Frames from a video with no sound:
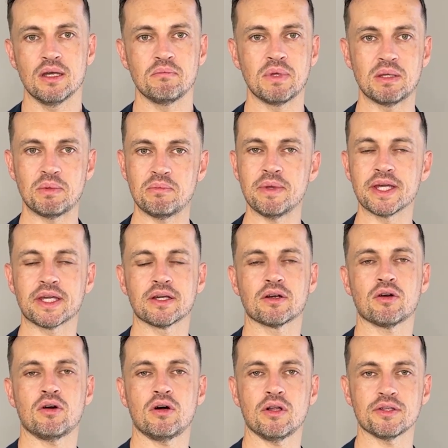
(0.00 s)
maybe making
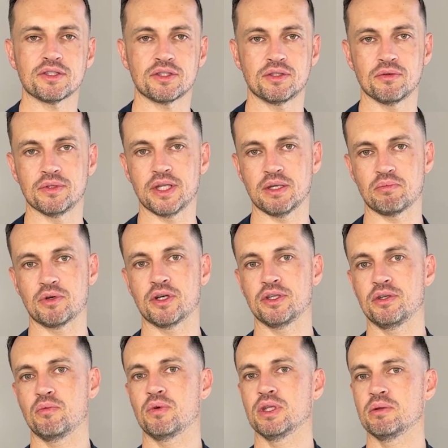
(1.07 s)
calls to a neighborhood
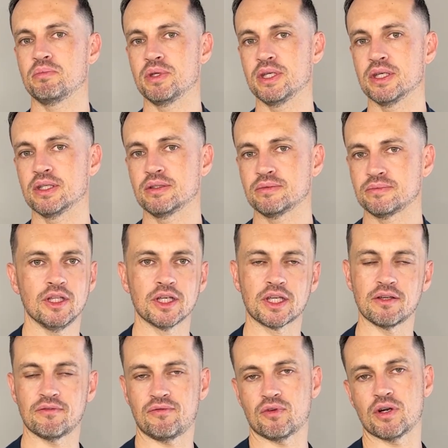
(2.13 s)
you want to be in,
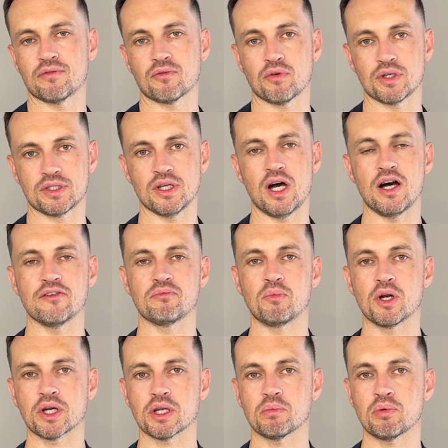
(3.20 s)
looking for, of course,
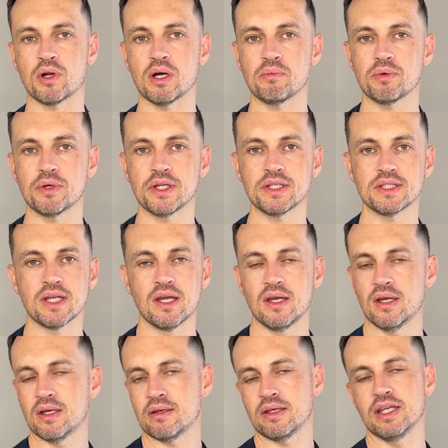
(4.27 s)
off-market properties,
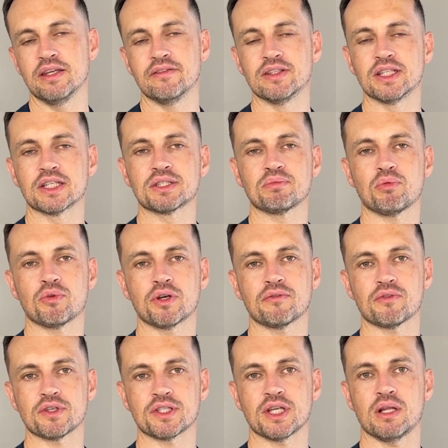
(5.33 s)
even exploring
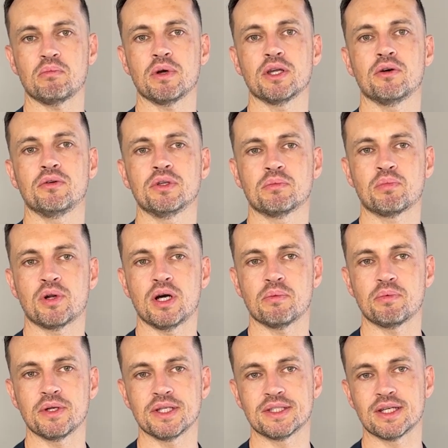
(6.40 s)
for sell-by-owner
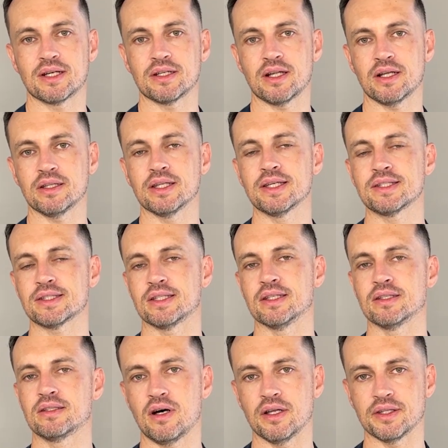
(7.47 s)
properties that are not
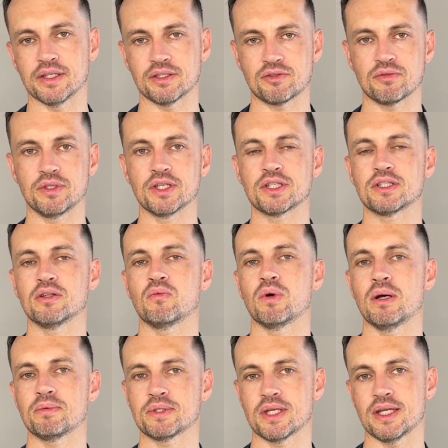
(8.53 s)
listed on the traditional
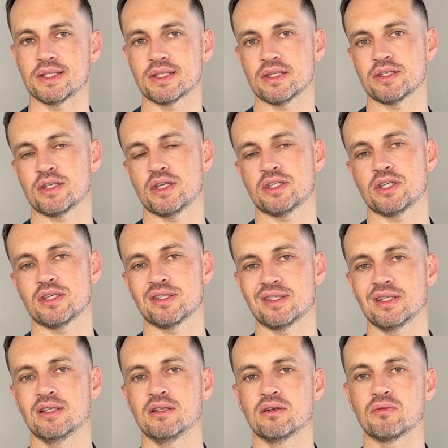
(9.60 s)
websites such as
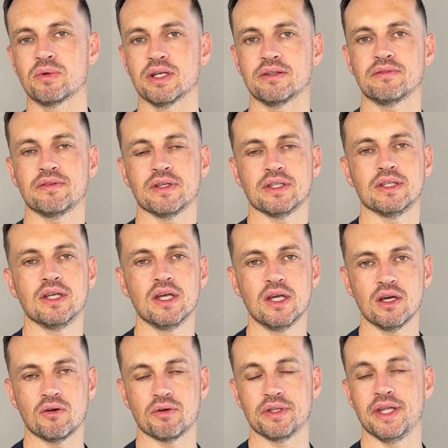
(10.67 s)
Zillow, Redfin,
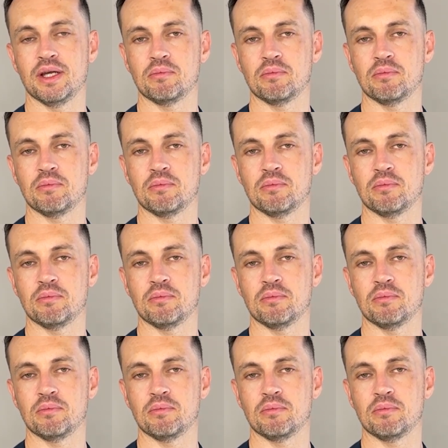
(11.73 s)
or the